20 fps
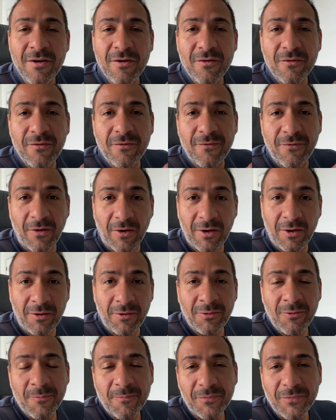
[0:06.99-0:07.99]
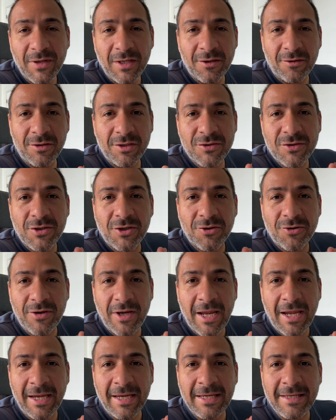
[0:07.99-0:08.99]
follow in order to
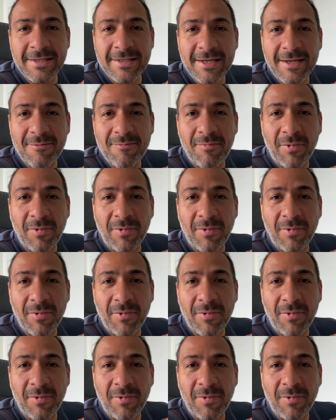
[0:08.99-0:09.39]
create